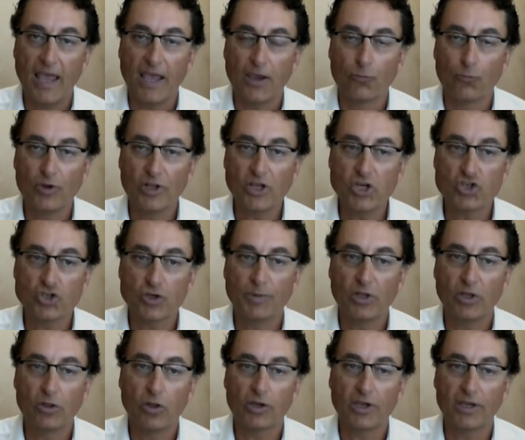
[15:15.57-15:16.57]
really should
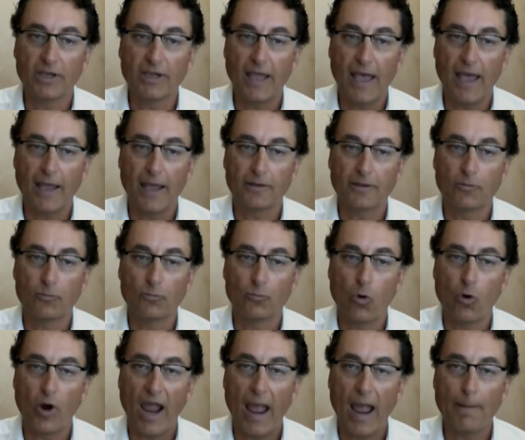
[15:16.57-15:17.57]
be looking at
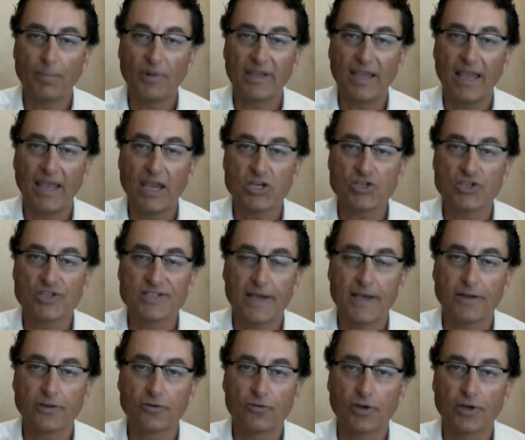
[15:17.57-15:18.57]
more
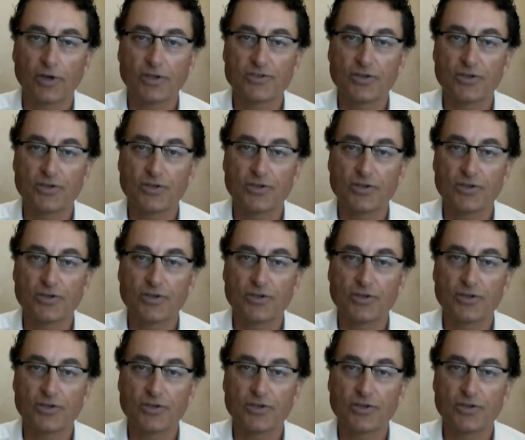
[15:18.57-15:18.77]
application-centric